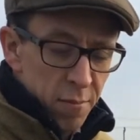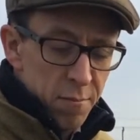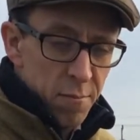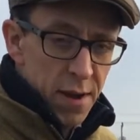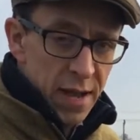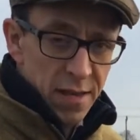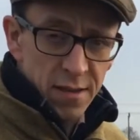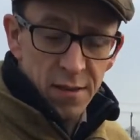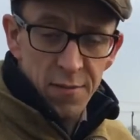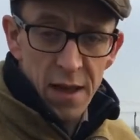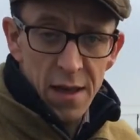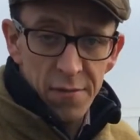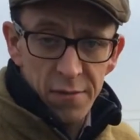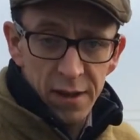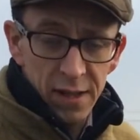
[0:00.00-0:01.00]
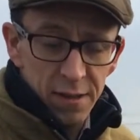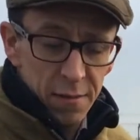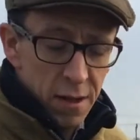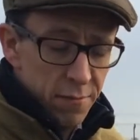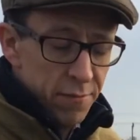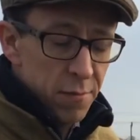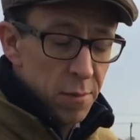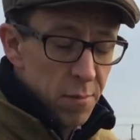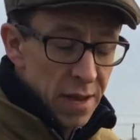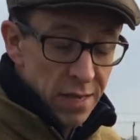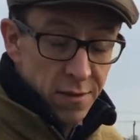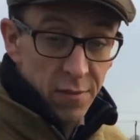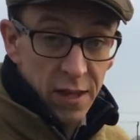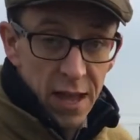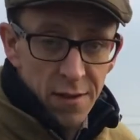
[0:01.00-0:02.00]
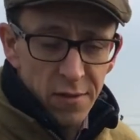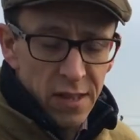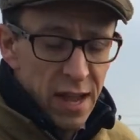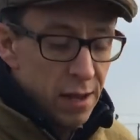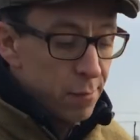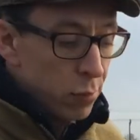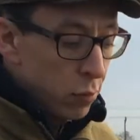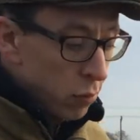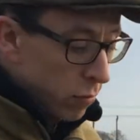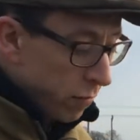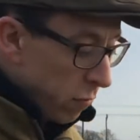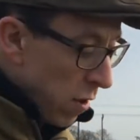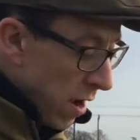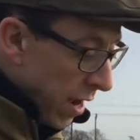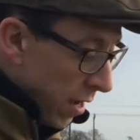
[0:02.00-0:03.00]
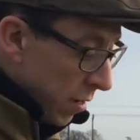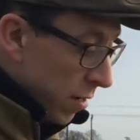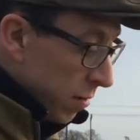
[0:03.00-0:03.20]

massive, heavily, massively heavy downpour of rain.